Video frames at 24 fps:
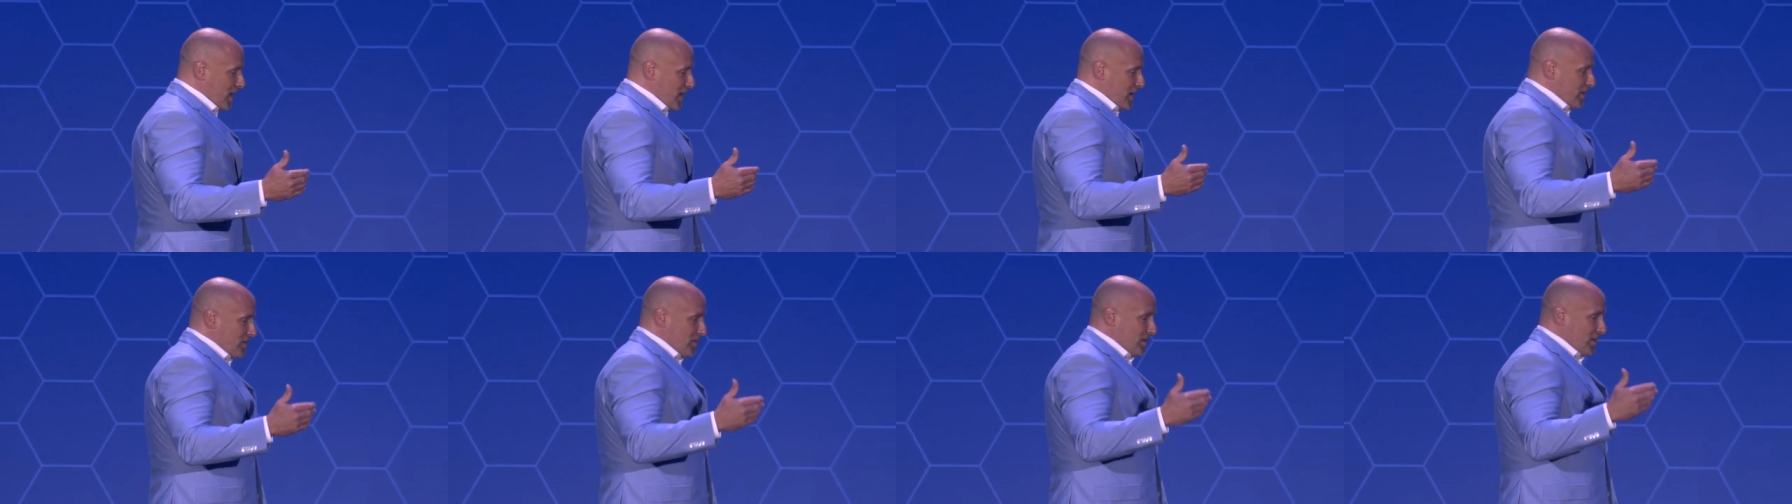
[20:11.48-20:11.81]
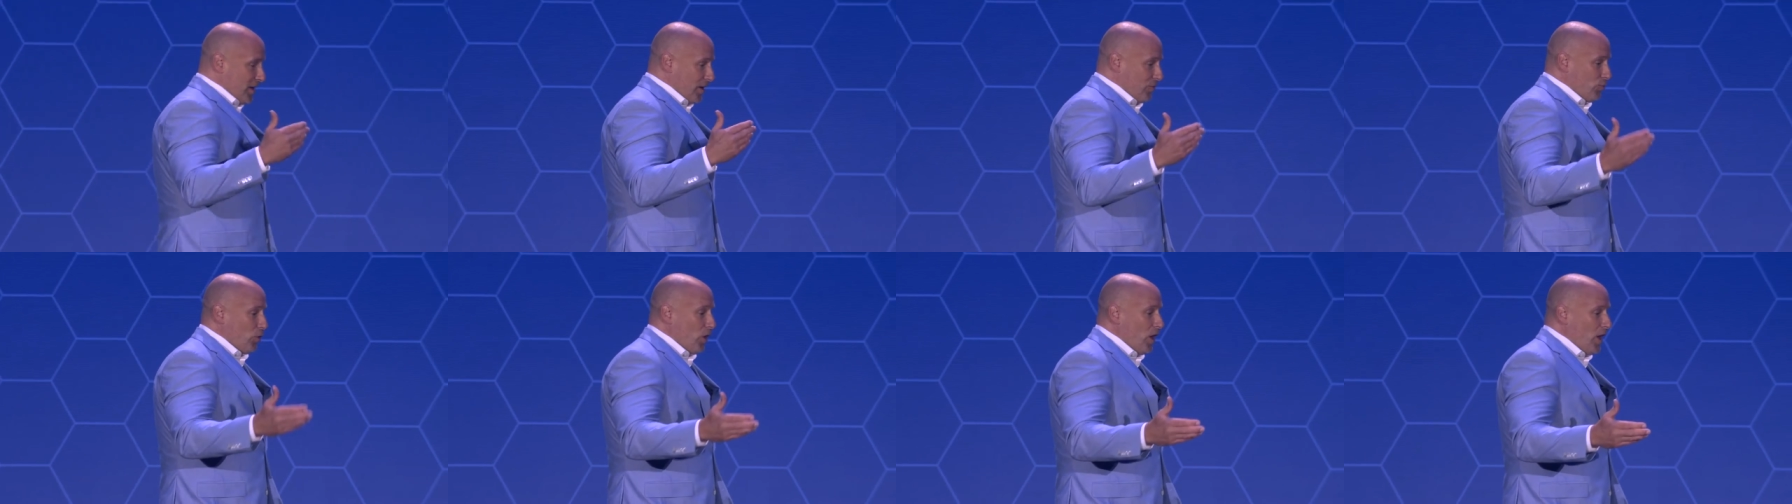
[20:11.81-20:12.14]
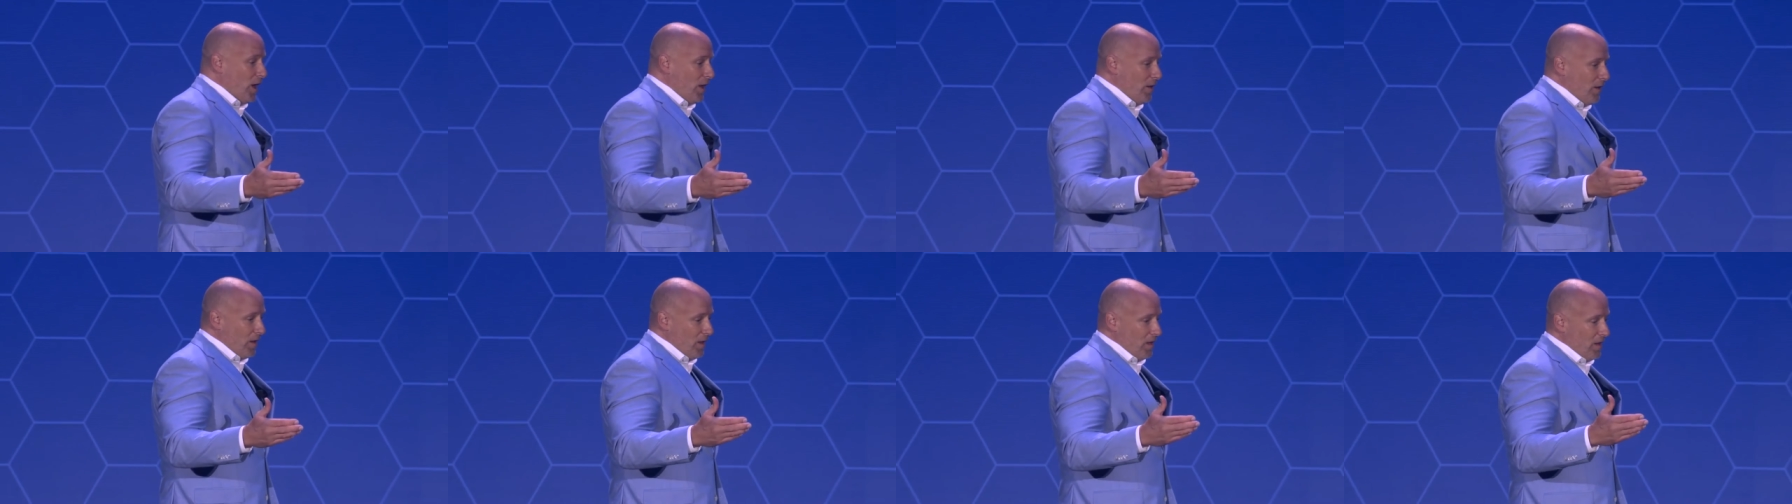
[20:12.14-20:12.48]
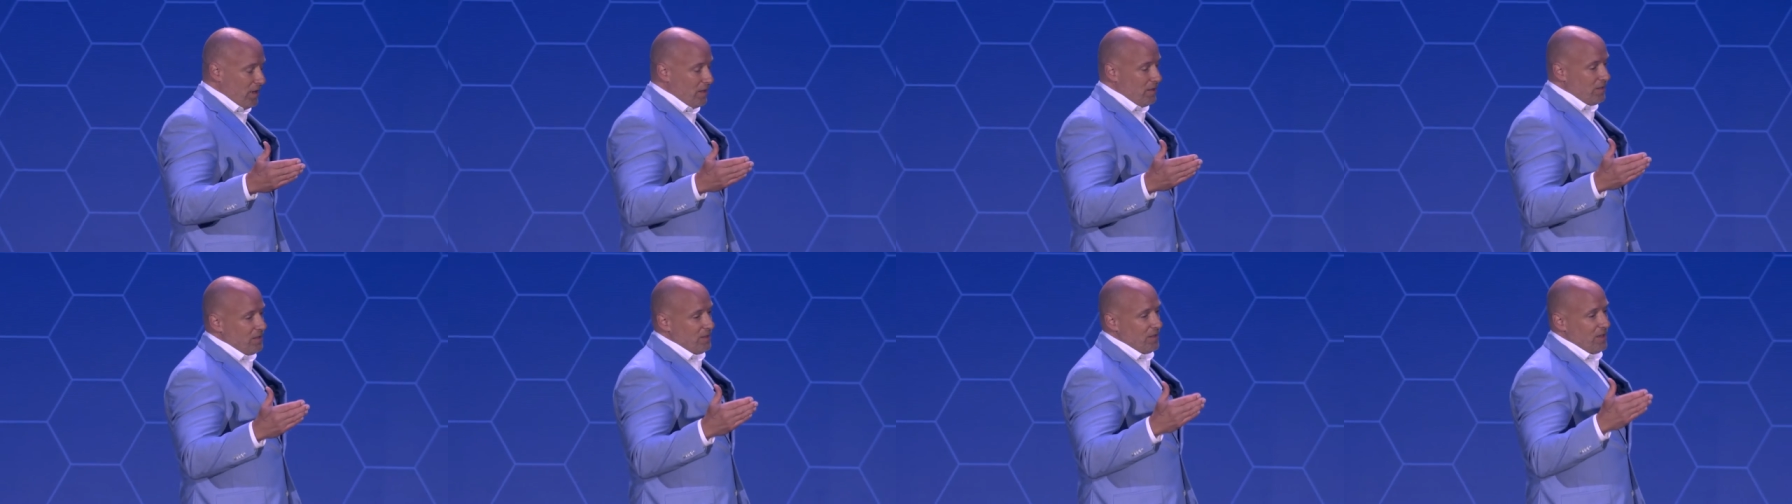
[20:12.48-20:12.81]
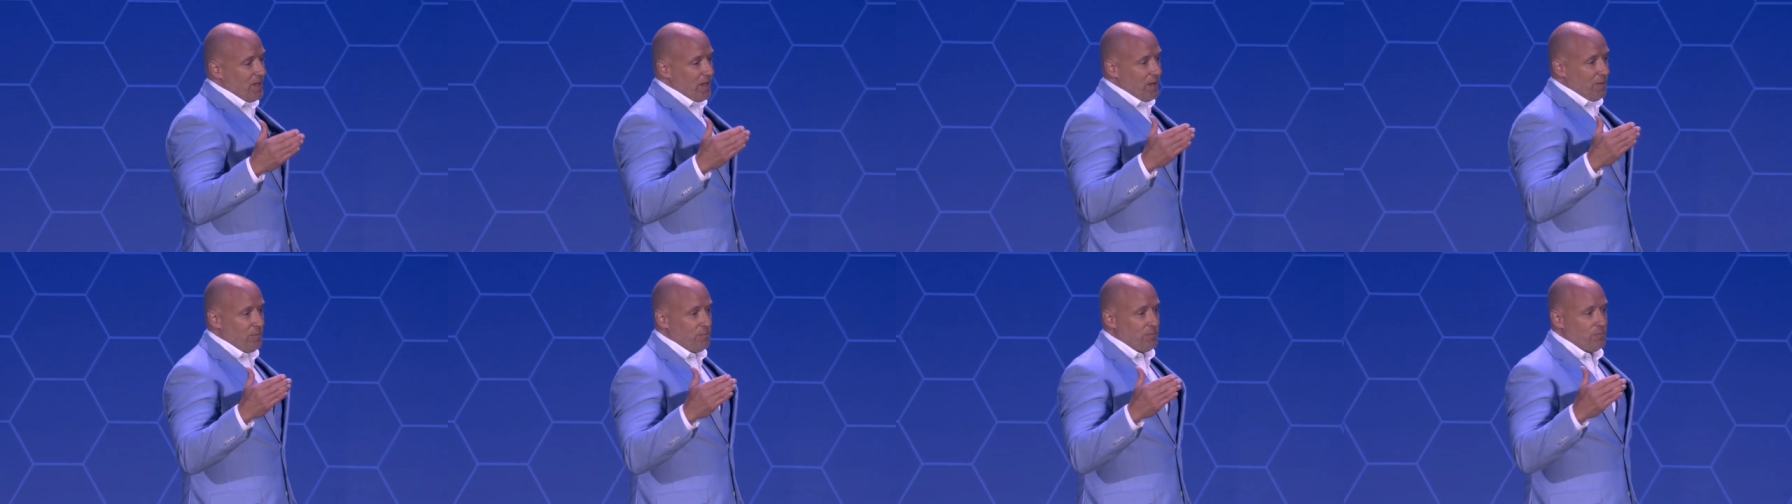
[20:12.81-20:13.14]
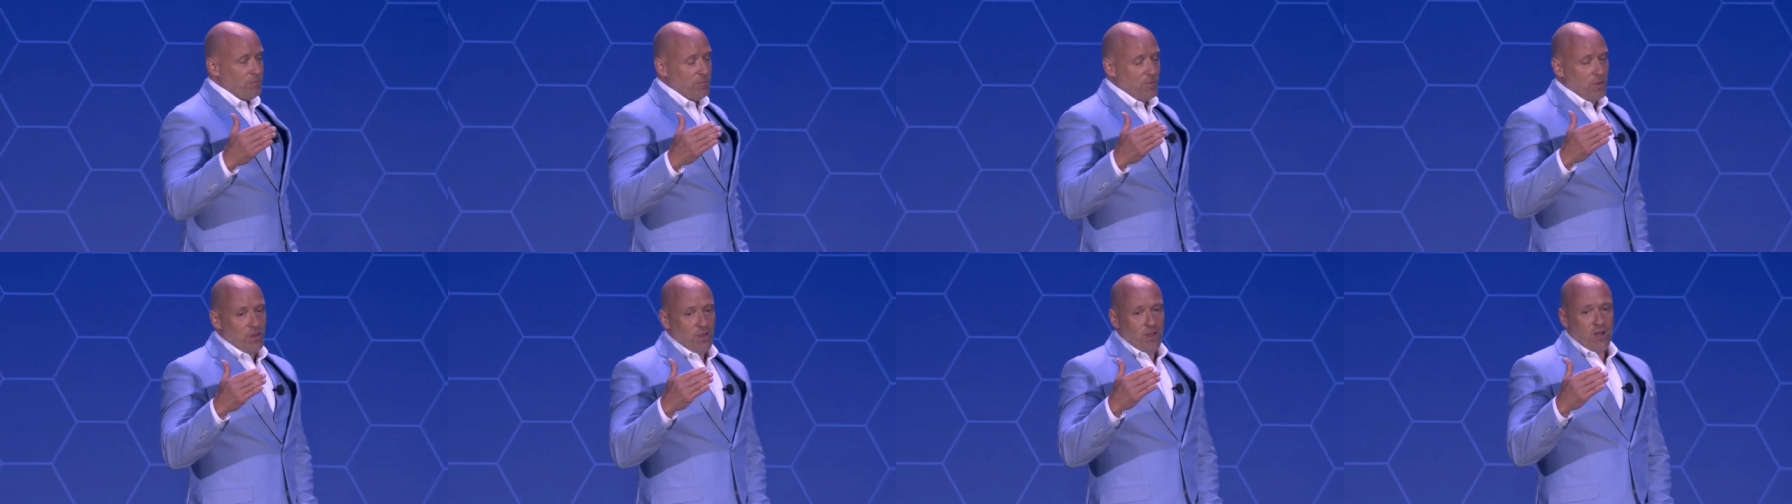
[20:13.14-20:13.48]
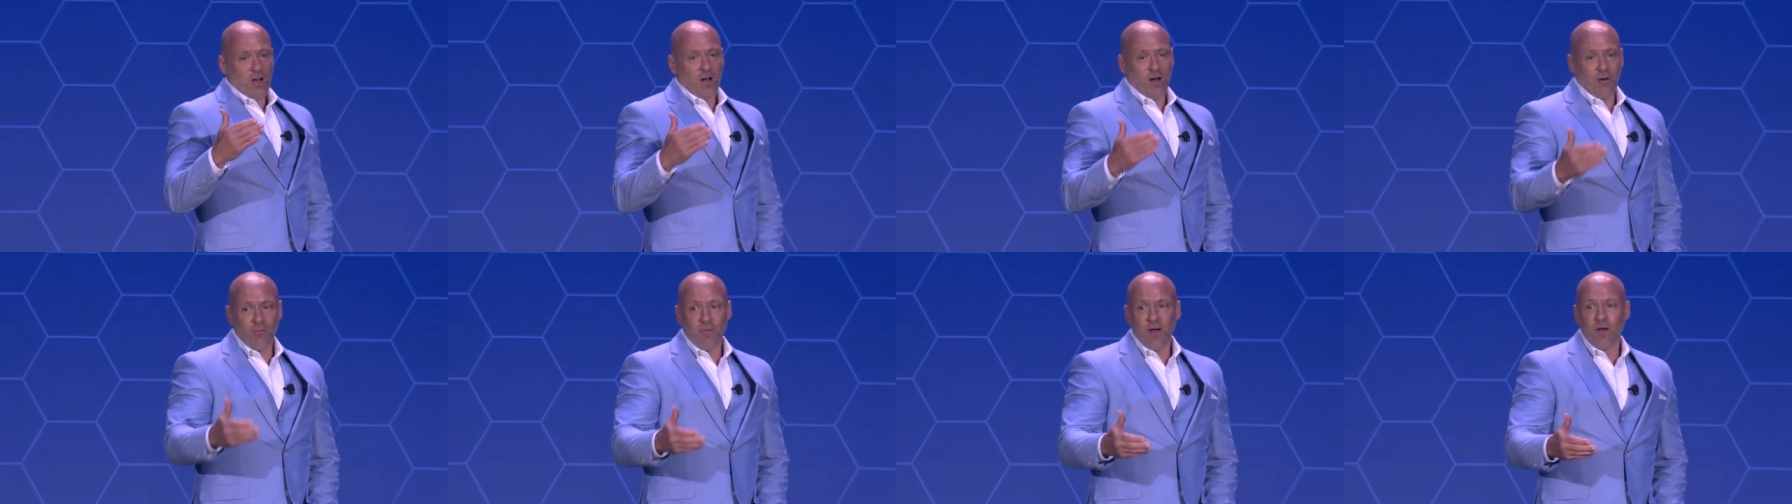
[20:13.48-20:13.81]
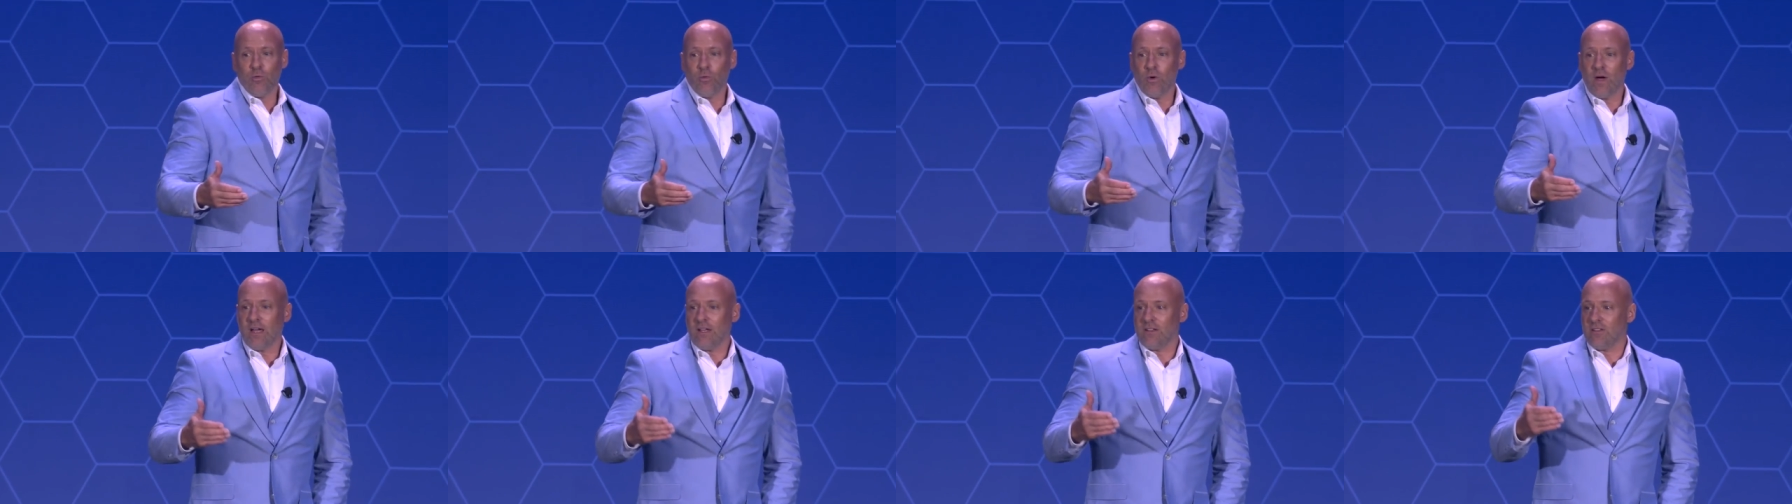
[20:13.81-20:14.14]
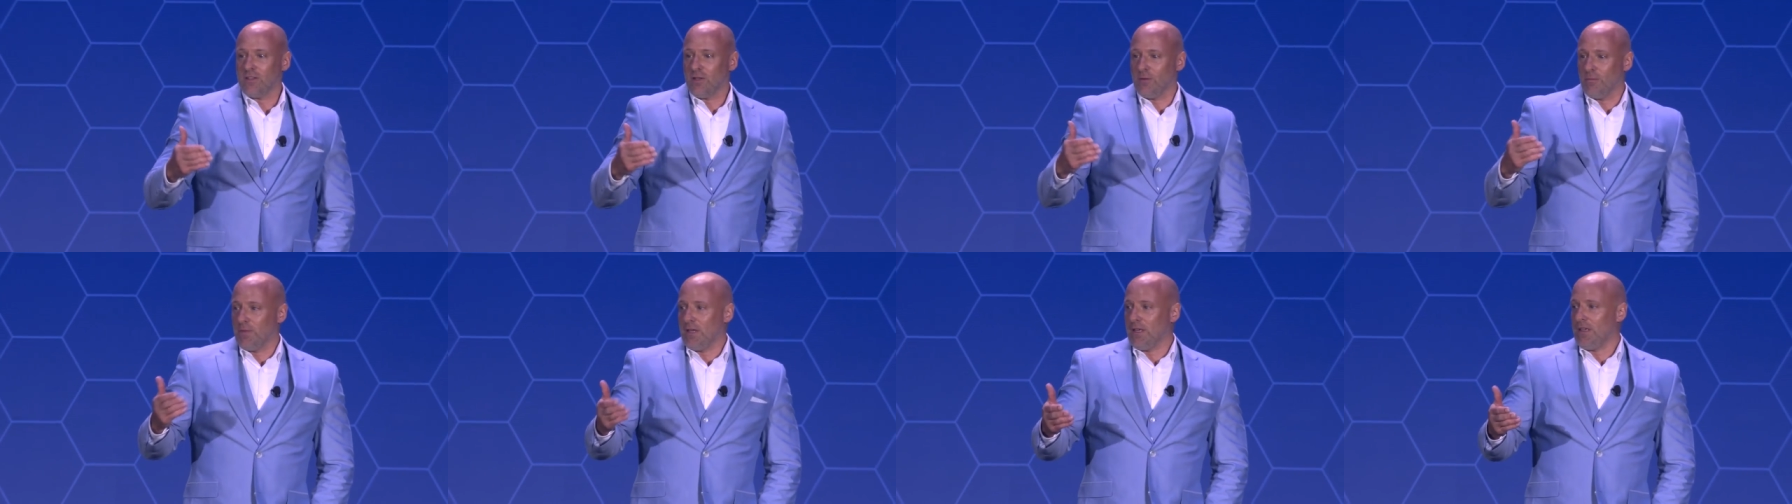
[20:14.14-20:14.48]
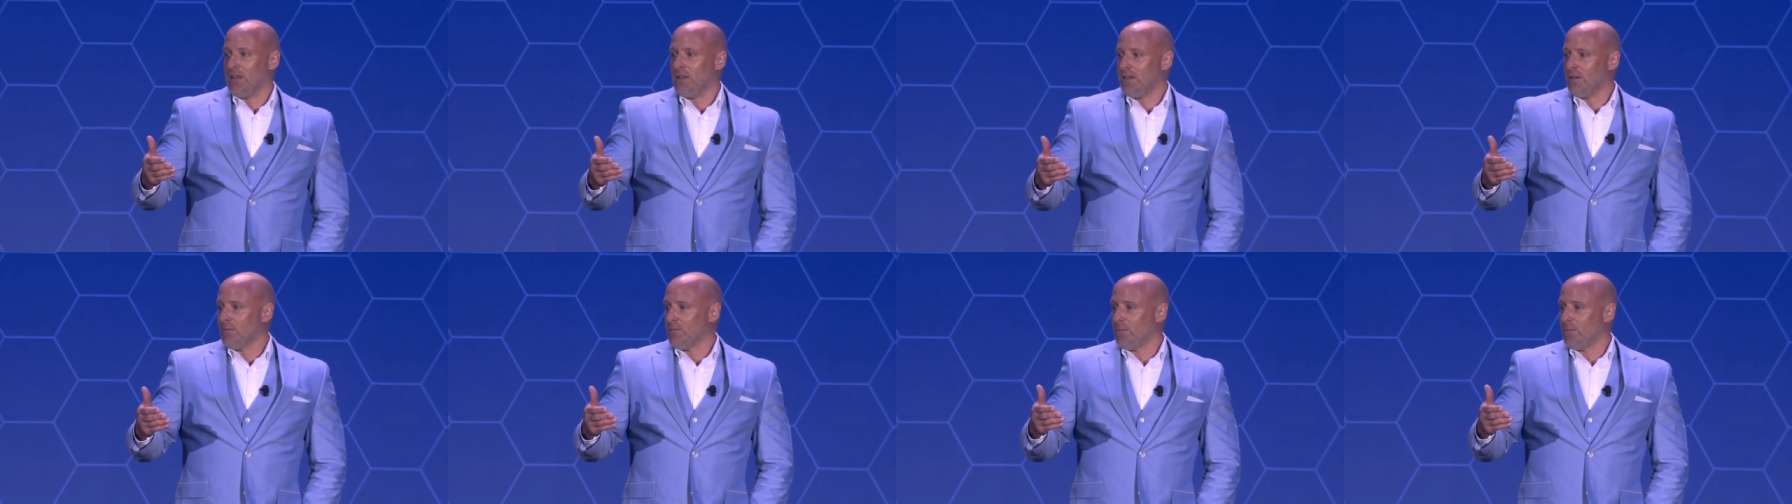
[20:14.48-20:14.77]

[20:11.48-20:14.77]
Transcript: She's like, well, I'm on my way to meet